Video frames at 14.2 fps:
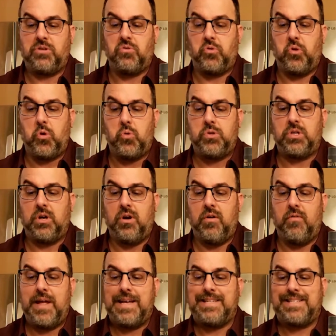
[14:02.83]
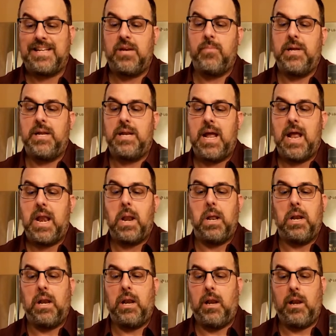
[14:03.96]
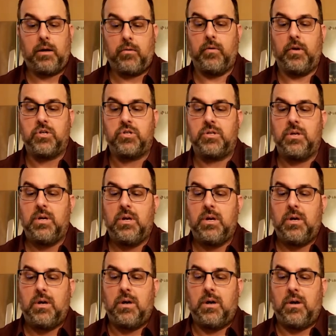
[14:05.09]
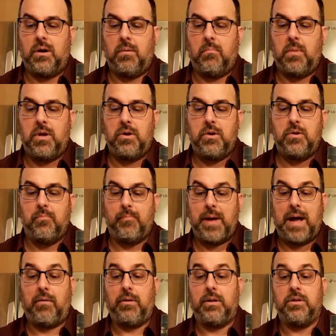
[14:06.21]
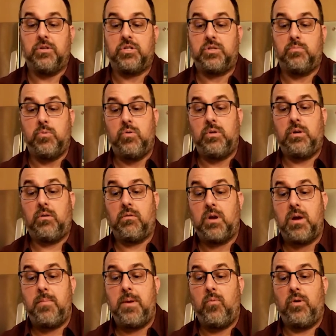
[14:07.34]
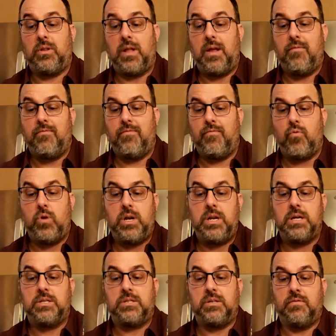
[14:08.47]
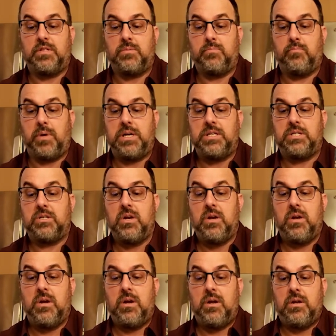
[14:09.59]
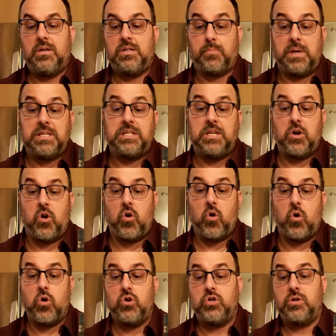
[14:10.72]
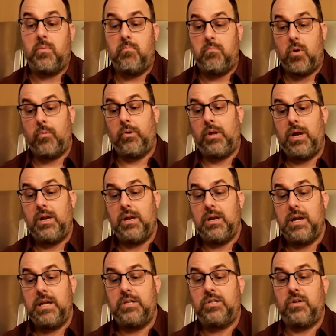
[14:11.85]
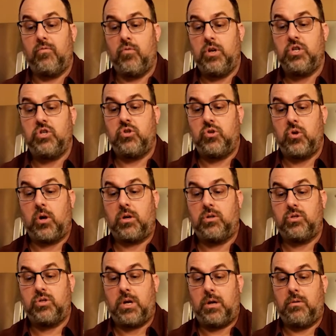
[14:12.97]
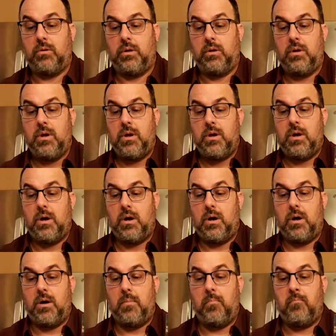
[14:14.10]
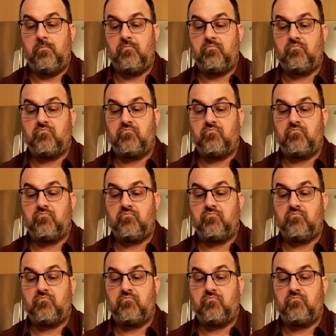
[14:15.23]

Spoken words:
gentle notes of cinnamon and licorice. Palate is smooth and creamy with a fruitiness of spicy orange marmalade and hints of rich dark chocolate. You